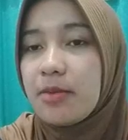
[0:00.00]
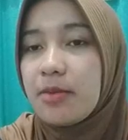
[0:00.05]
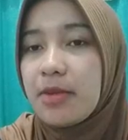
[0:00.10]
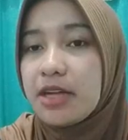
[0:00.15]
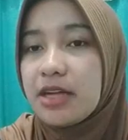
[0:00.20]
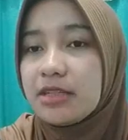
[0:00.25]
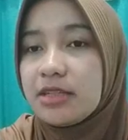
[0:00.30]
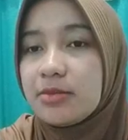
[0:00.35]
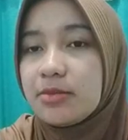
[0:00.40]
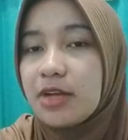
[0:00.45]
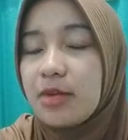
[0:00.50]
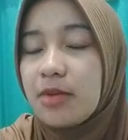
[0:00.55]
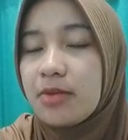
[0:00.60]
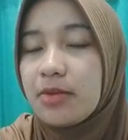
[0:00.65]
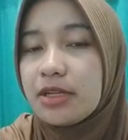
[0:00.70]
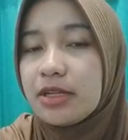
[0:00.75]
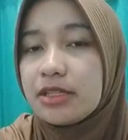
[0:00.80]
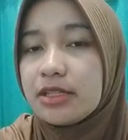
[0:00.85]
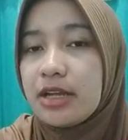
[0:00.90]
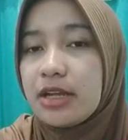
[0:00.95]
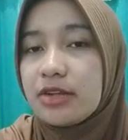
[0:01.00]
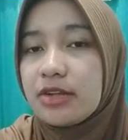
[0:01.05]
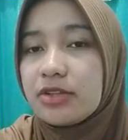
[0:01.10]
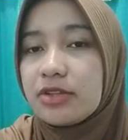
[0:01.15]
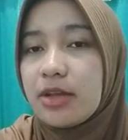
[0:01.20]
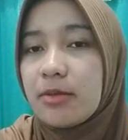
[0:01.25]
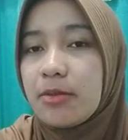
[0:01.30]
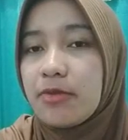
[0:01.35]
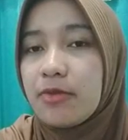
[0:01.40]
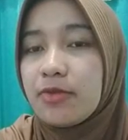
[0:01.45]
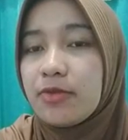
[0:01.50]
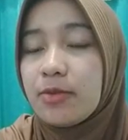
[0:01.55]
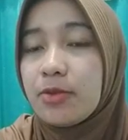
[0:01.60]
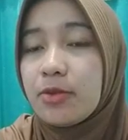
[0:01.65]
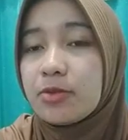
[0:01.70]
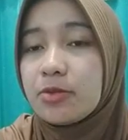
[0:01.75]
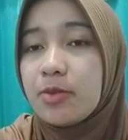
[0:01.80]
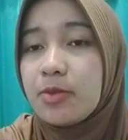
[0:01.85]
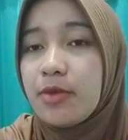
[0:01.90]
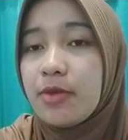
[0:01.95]
Maritime companies are some of the
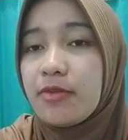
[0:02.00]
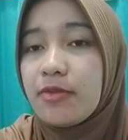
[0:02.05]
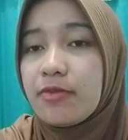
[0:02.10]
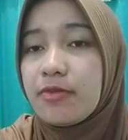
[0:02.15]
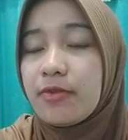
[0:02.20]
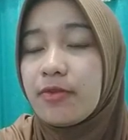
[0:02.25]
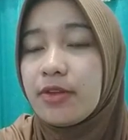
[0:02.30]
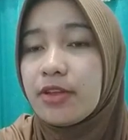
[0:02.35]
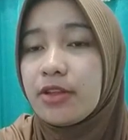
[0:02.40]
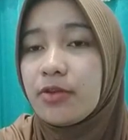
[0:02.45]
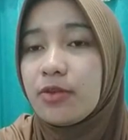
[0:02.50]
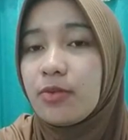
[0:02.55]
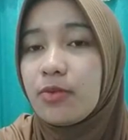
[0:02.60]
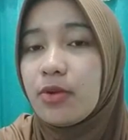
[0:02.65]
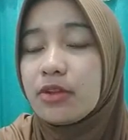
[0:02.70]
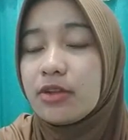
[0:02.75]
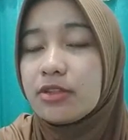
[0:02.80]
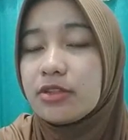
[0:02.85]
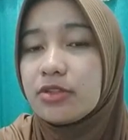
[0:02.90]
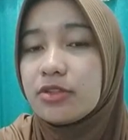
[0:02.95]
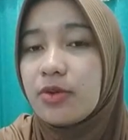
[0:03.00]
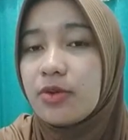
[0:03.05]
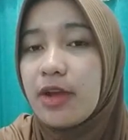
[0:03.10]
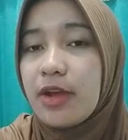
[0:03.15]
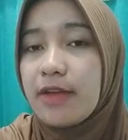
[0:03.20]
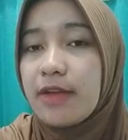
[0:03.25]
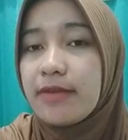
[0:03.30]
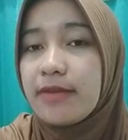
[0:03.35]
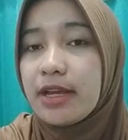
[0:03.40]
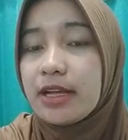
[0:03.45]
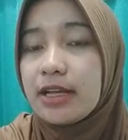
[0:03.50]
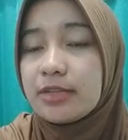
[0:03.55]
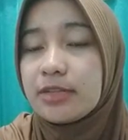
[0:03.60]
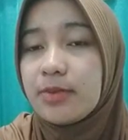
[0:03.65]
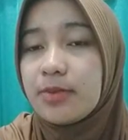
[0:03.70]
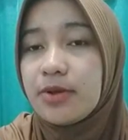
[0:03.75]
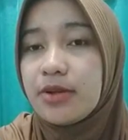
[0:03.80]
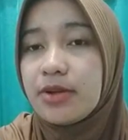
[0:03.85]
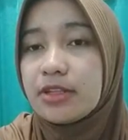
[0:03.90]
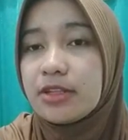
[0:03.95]
most powerful in the world, so having an
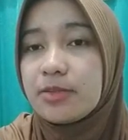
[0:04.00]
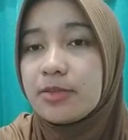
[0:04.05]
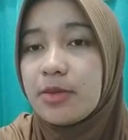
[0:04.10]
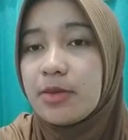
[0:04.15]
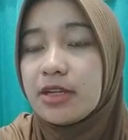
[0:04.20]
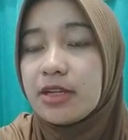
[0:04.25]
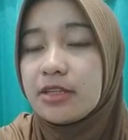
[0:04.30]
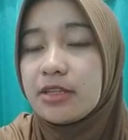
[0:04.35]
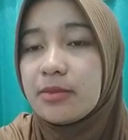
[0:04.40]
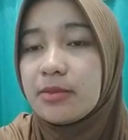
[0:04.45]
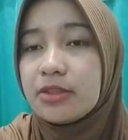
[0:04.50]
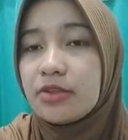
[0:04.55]
experienced maritime